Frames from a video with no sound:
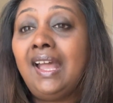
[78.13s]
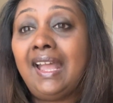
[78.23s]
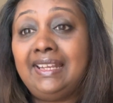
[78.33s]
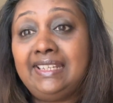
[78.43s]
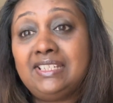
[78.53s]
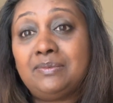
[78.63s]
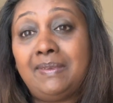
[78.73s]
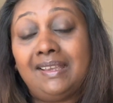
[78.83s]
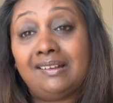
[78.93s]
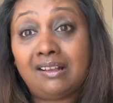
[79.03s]
I need to
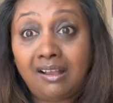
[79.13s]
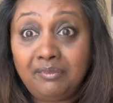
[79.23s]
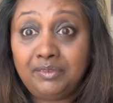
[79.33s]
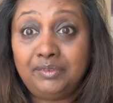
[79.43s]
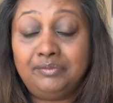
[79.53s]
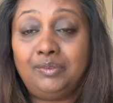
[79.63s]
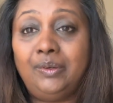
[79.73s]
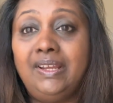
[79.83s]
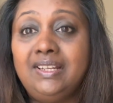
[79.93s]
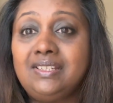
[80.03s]
make a cover
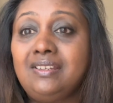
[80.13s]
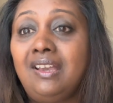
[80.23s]
for it,